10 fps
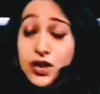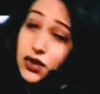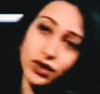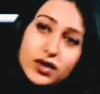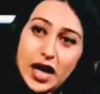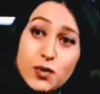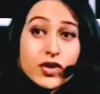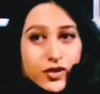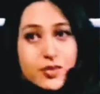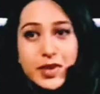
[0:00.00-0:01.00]
No, I
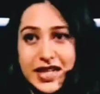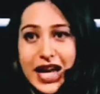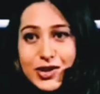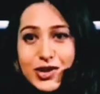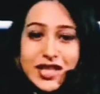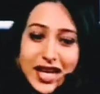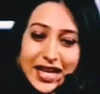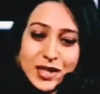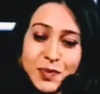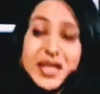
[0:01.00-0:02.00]
wanted to be an actress.
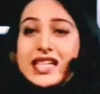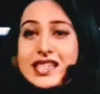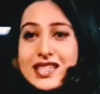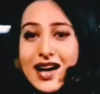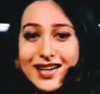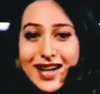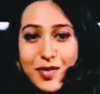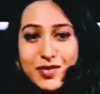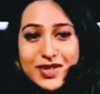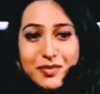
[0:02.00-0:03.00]
I guess being a star
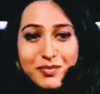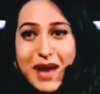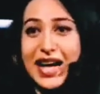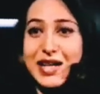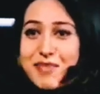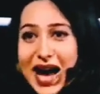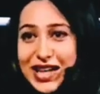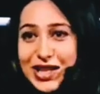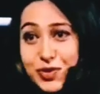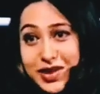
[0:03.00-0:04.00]
comes bag and
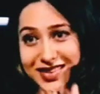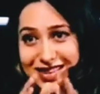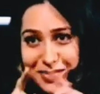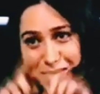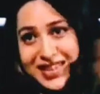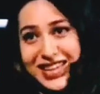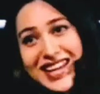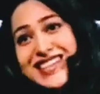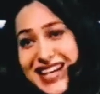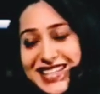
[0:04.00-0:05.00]
baggage with, I mean,
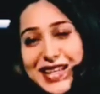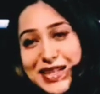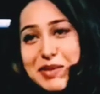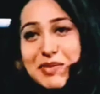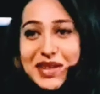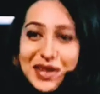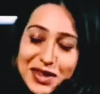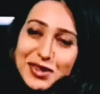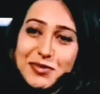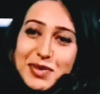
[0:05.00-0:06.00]
the entire setup
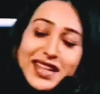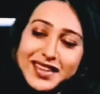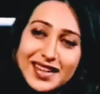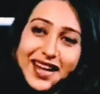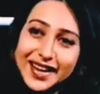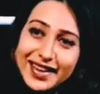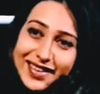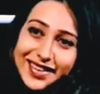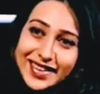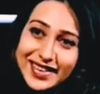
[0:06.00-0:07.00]
of being in the line.